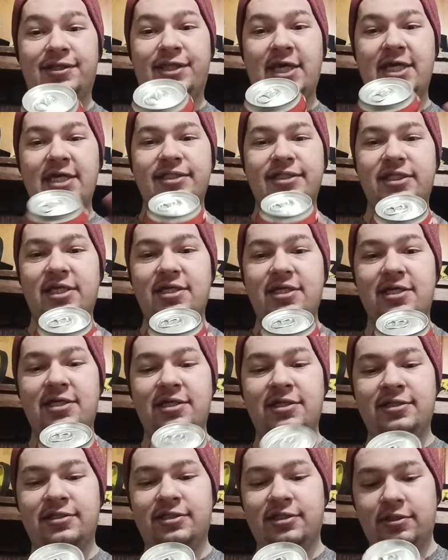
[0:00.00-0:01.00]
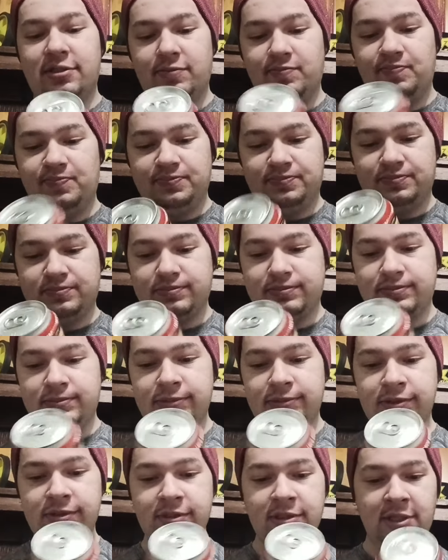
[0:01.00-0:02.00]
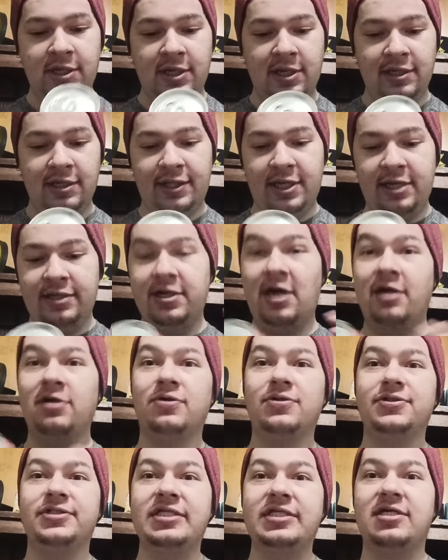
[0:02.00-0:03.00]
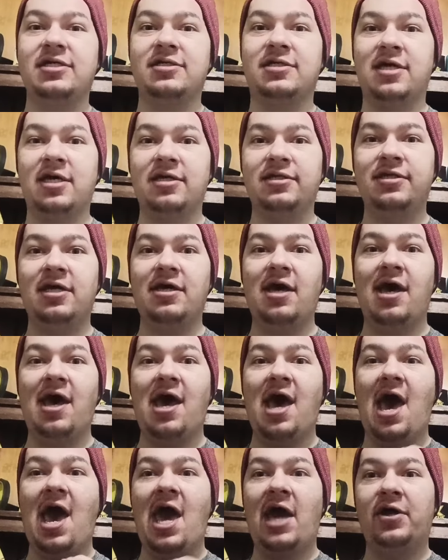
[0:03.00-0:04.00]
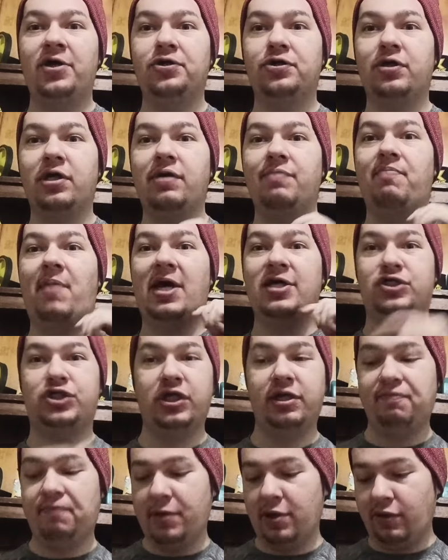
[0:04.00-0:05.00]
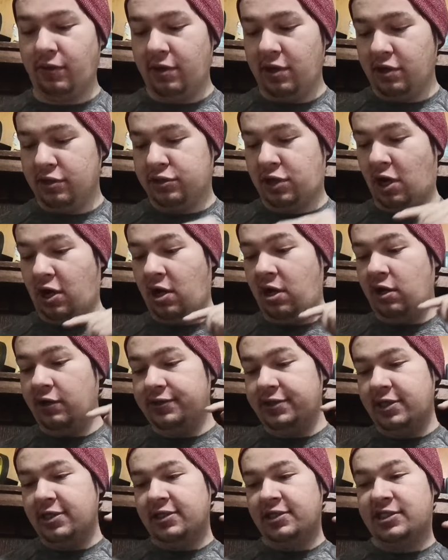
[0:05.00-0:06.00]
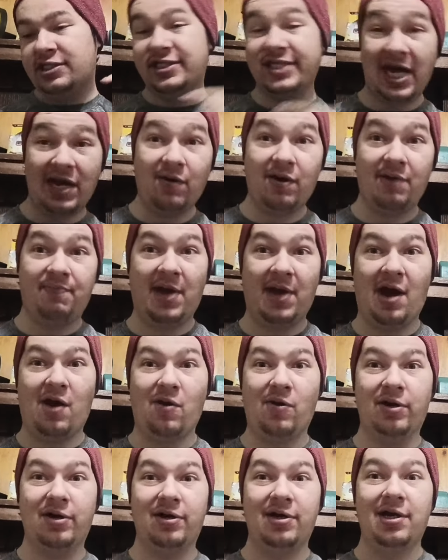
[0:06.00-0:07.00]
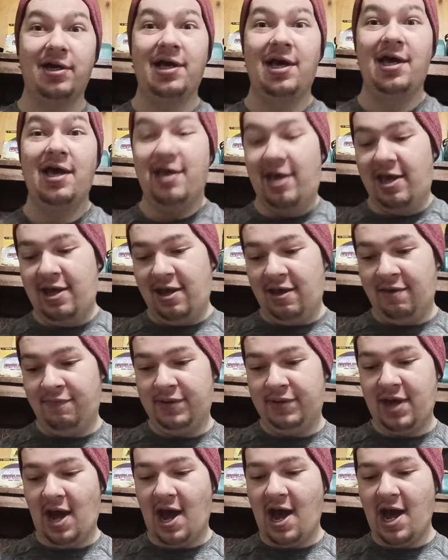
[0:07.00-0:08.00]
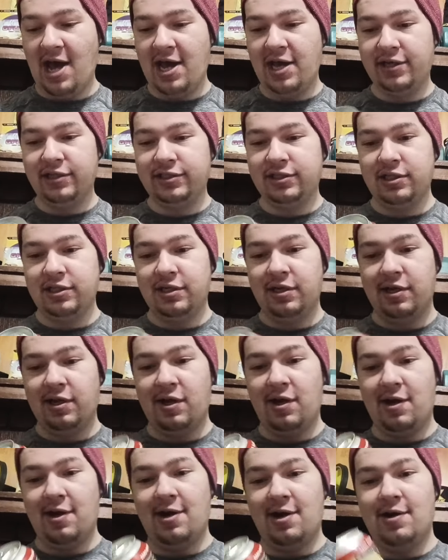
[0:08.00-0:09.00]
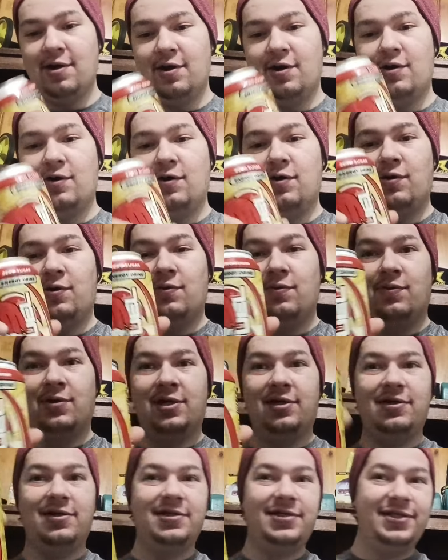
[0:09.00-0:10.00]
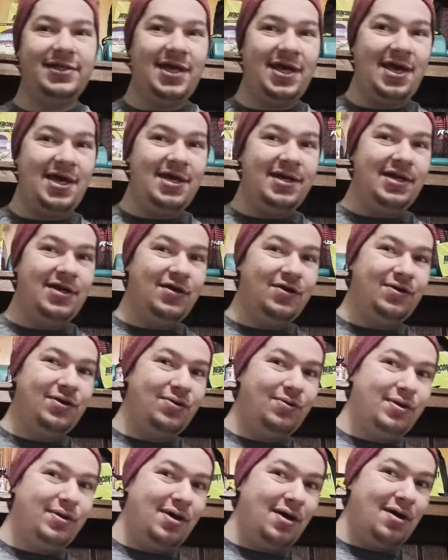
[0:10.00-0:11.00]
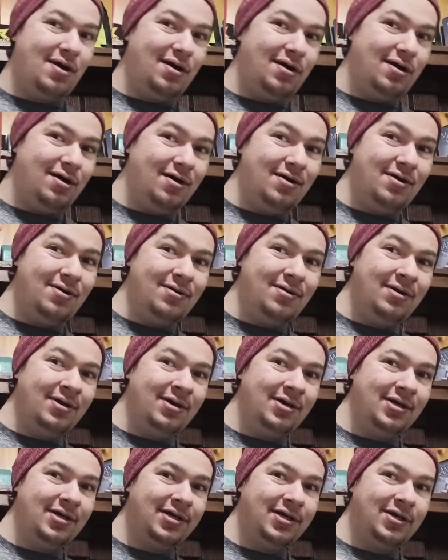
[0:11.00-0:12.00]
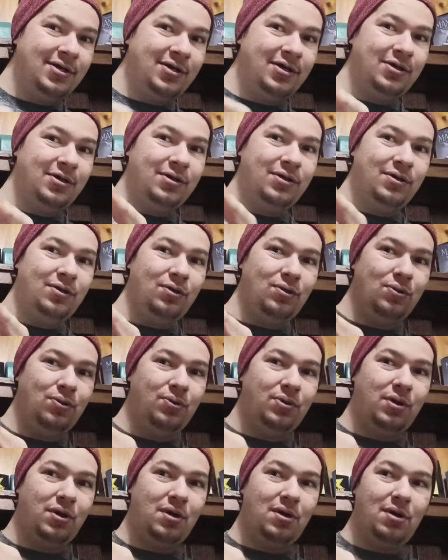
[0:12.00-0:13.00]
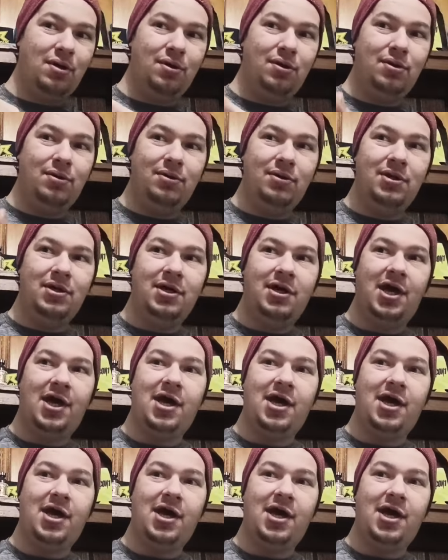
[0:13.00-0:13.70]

This is the Knuckles the Echidna energy drink by G Fuel called Sour Power. If you guys want to look at the can, here you go. Here you go.